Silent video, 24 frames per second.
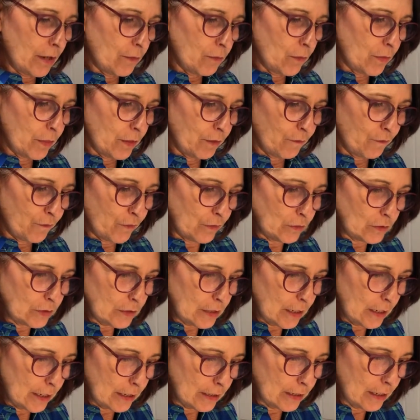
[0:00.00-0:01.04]
well, the first
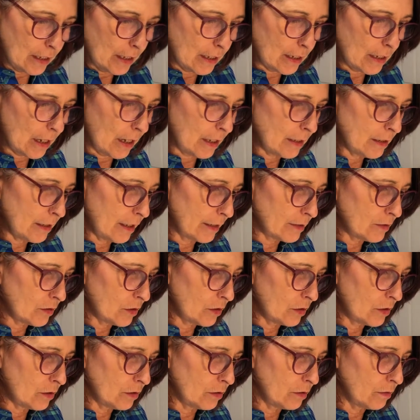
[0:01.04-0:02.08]
thing that I like to
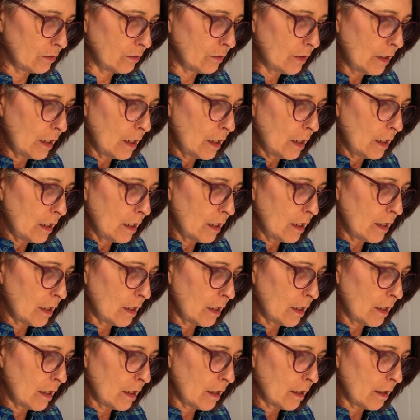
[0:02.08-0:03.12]
do
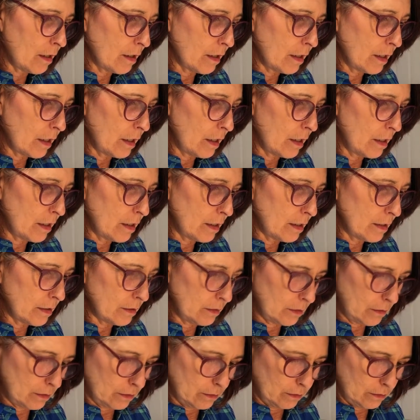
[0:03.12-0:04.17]

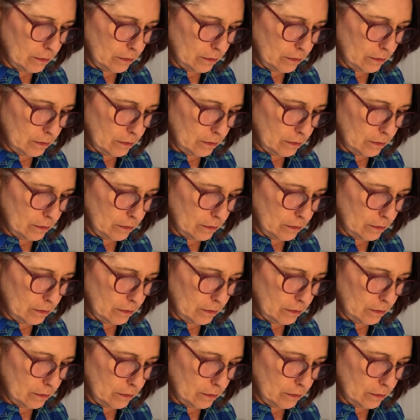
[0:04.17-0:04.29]
is